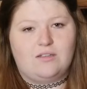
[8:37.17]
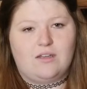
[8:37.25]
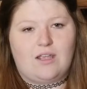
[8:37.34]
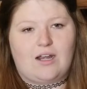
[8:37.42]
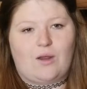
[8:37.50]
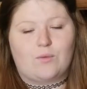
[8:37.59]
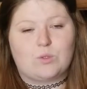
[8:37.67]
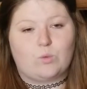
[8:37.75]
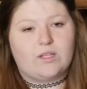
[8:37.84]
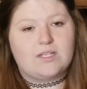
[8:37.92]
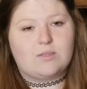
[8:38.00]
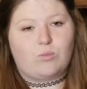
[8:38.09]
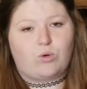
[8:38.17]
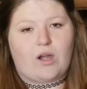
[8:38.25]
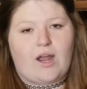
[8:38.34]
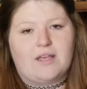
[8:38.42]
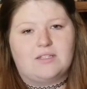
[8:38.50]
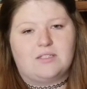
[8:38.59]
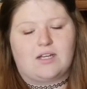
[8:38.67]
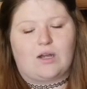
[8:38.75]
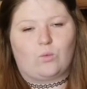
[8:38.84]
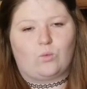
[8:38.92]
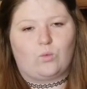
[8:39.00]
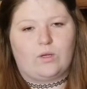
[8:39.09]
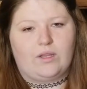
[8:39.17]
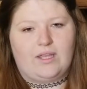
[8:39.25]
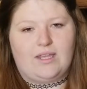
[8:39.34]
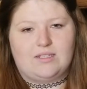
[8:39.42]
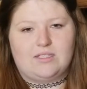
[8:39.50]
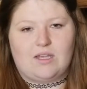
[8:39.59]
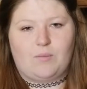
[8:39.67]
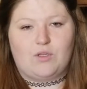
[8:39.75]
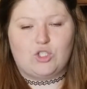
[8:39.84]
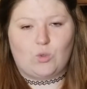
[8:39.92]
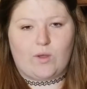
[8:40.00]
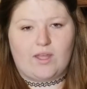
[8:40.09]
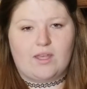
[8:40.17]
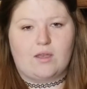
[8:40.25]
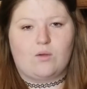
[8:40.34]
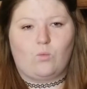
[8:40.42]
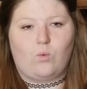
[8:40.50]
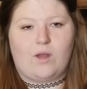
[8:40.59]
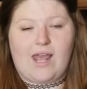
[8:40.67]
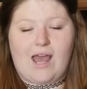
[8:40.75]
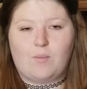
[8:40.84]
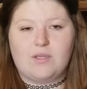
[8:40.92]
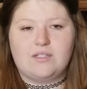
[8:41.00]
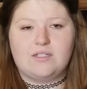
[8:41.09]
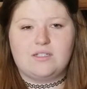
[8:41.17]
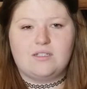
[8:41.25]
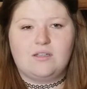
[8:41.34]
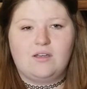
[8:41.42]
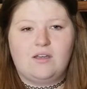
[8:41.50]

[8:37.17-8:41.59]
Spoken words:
and I was really surprised, and I really ended up enjoying what happened.